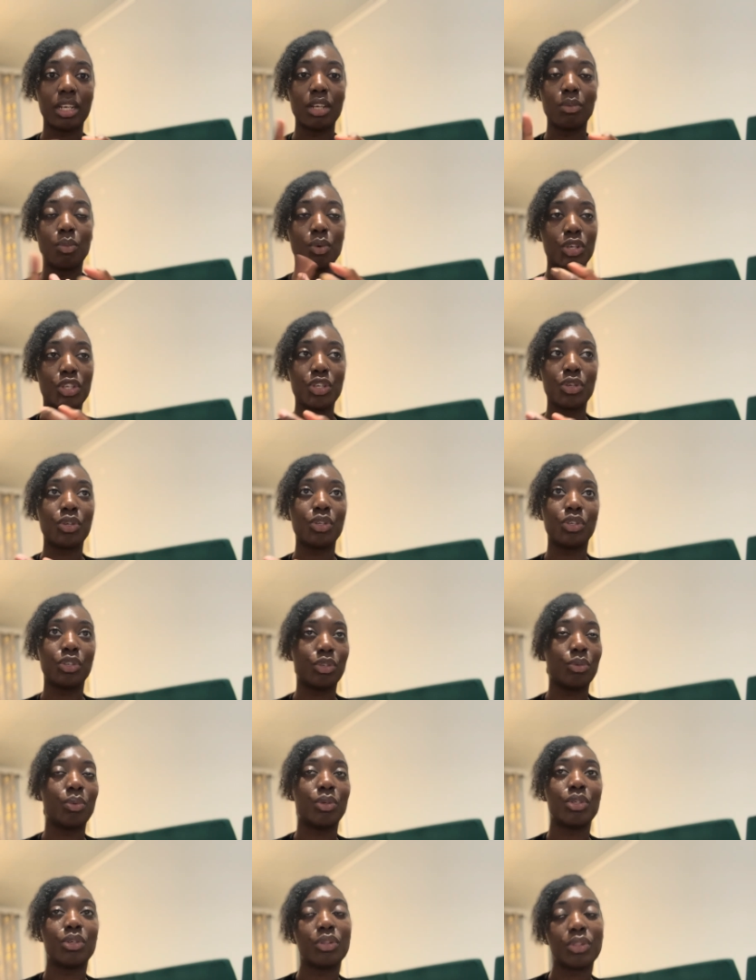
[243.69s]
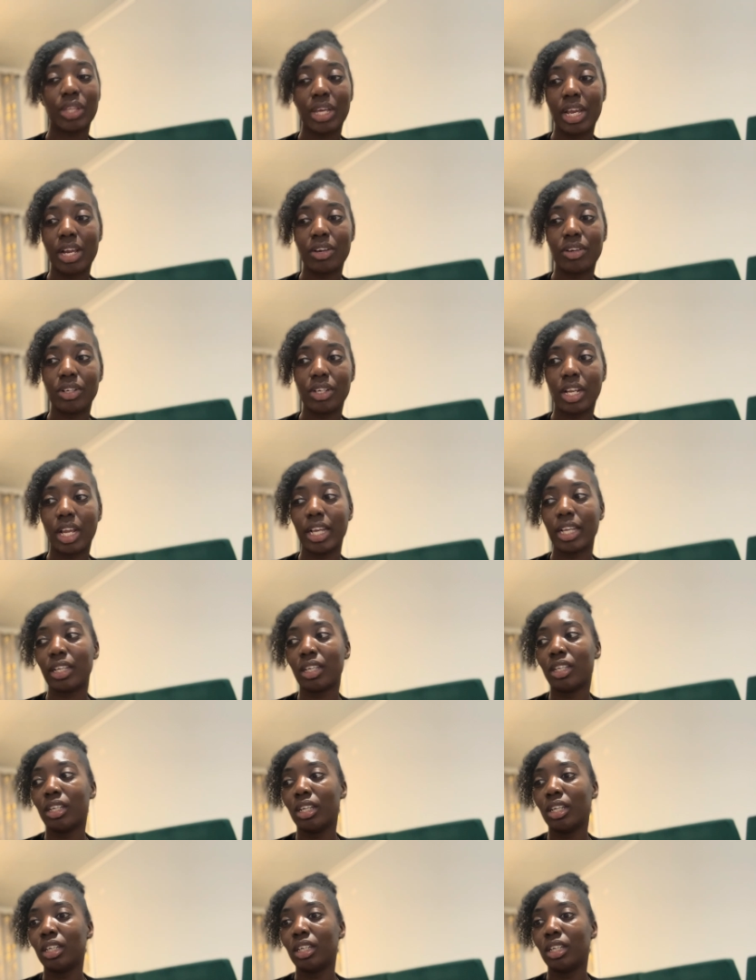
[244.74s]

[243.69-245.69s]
And what you can do when you're there. And like,